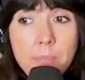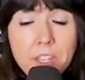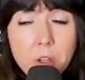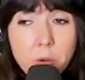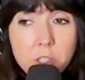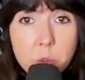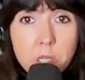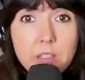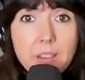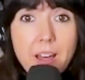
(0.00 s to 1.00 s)
going to a
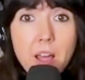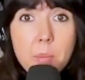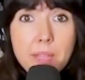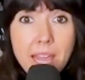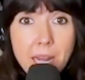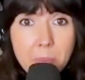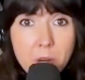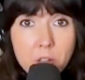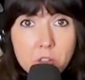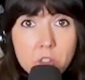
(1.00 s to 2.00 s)
club, getting
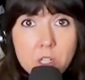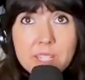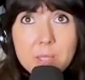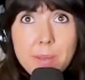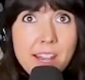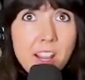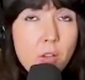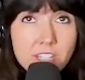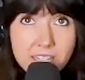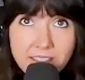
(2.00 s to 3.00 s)
bottle service, spending
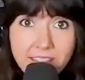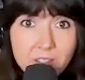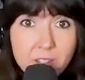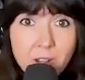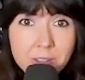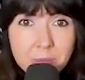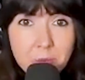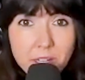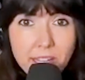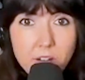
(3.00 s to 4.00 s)
over $10,000 and
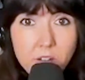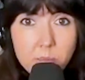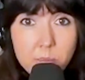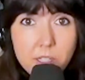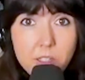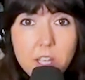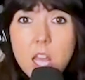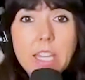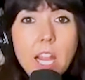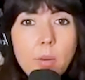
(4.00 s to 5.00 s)
walking out on the bill.
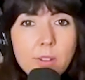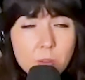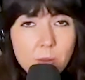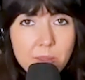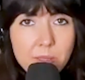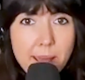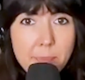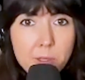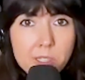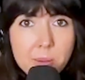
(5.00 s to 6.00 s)
Like I always knew he was a bad
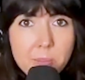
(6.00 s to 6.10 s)
person, but